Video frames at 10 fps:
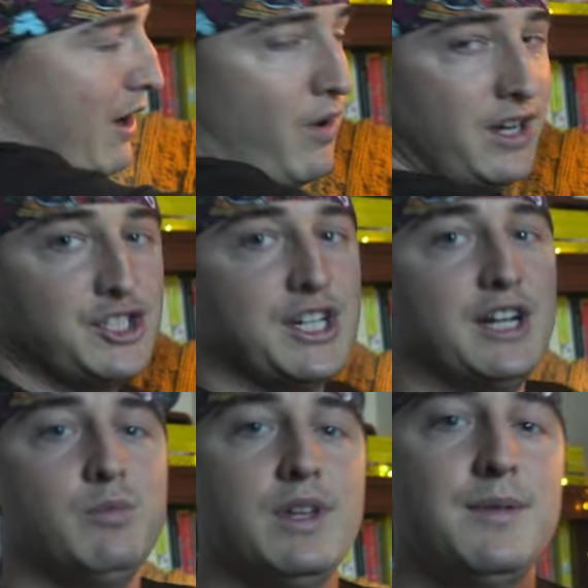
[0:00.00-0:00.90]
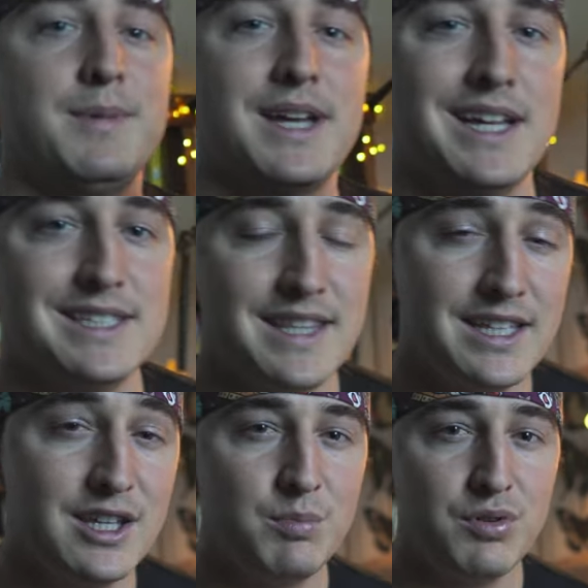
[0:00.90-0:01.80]
I want to share them with you because I
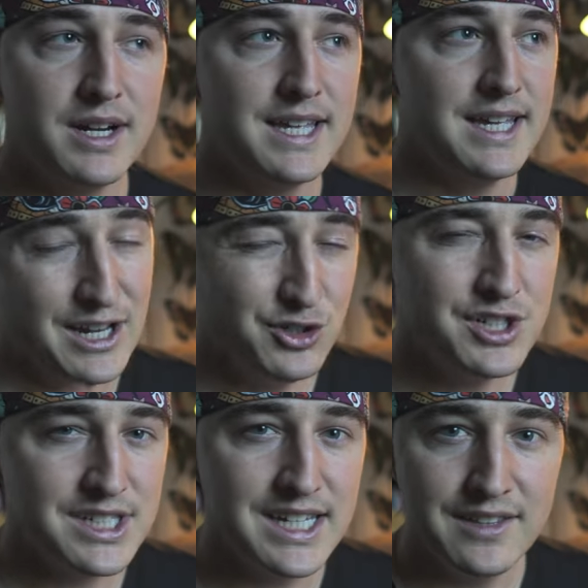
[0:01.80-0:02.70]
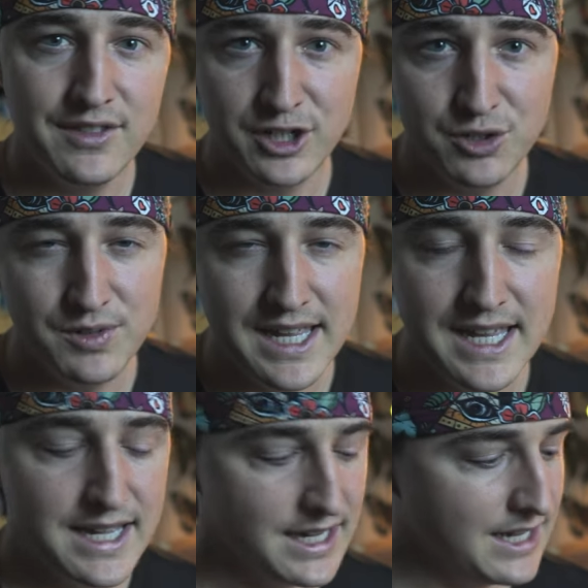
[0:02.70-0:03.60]
think they're pretty interesting. They're
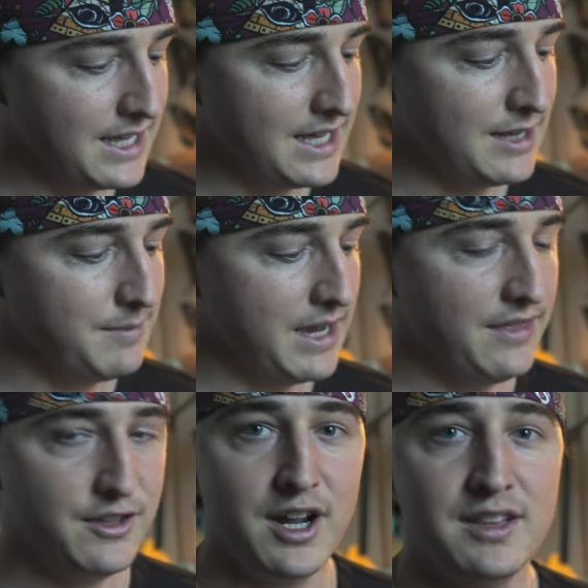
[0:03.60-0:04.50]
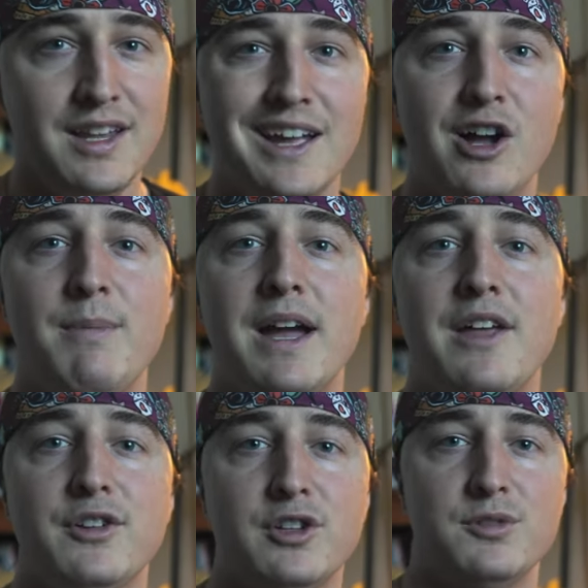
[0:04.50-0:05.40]
unique, and they're unlike all my
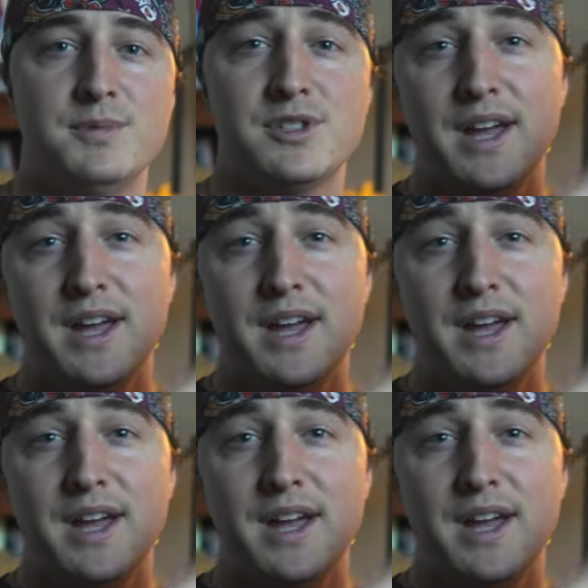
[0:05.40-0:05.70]
other loupes.